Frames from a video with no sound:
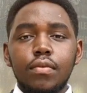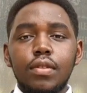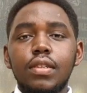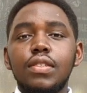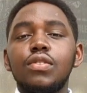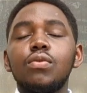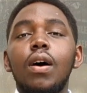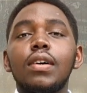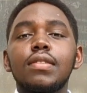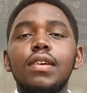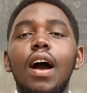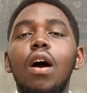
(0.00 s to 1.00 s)
this is to
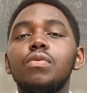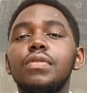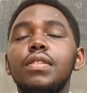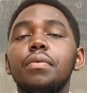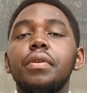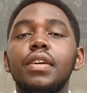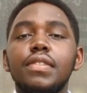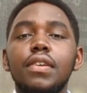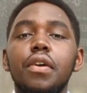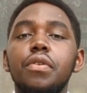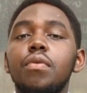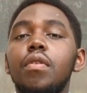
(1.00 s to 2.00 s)
ask how serious
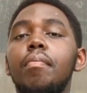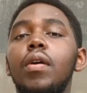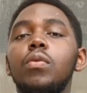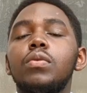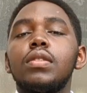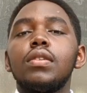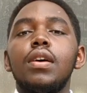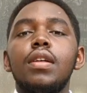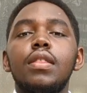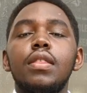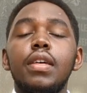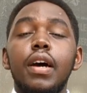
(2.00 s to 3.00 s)
are you about
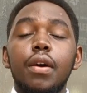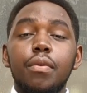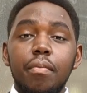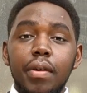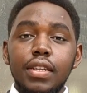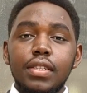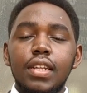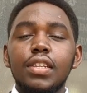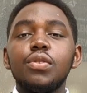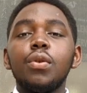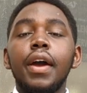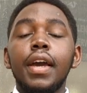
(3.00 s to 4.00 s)
the agreement
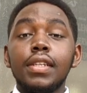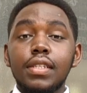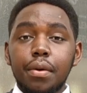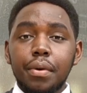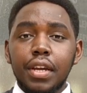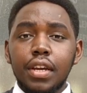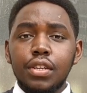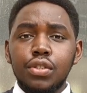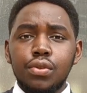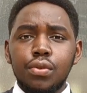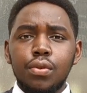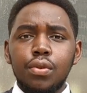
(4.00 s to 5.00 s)
that you are entering
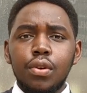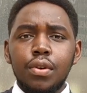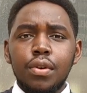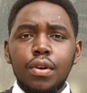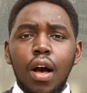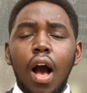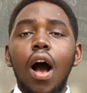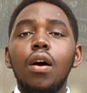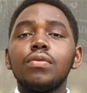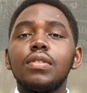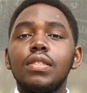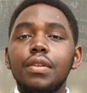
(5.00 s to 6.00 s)
into?
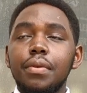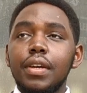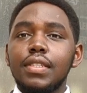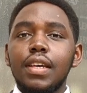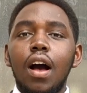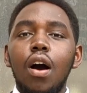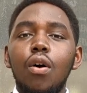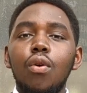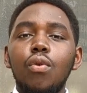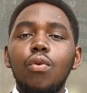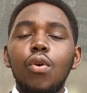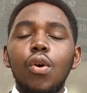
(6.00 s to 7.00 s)
How serious,
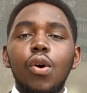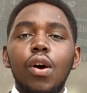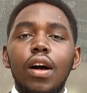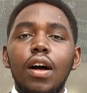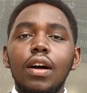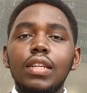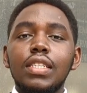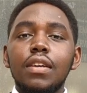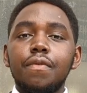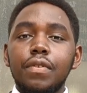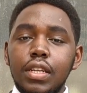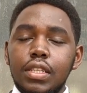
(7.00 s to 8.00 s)
how
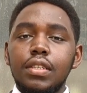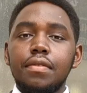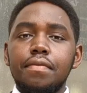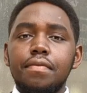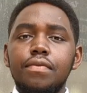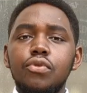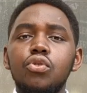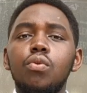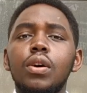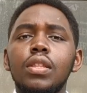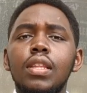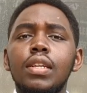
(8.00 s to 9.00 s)
definitive you
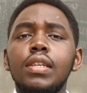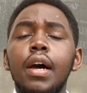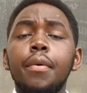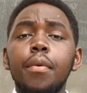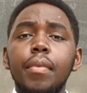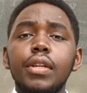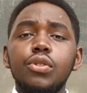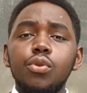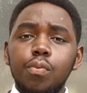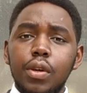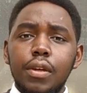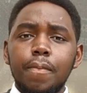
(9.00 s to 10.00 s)
want that agreement
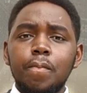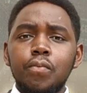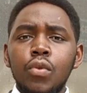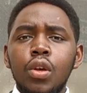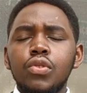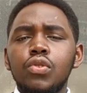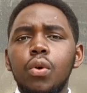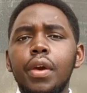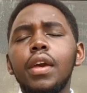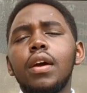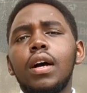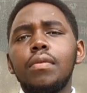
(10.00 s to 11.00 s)
to be. So
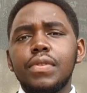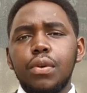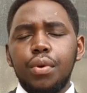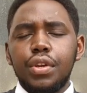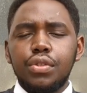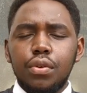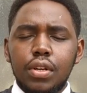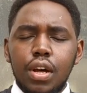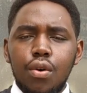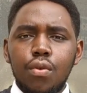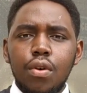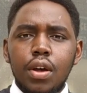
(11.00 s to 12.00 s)
here comes a question
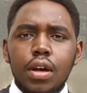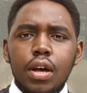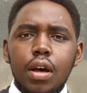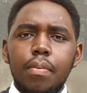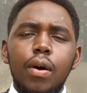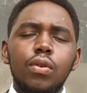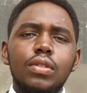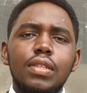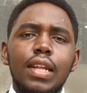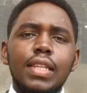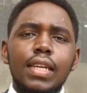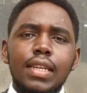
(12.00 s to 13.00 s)
now about
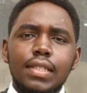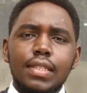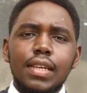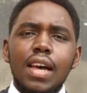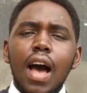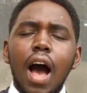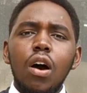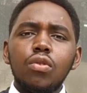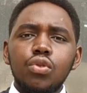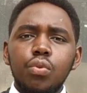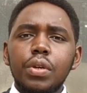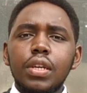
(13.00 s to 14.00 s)
the test. How
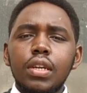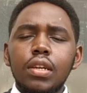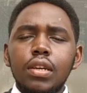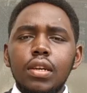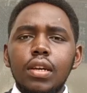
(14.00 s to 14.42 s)
do we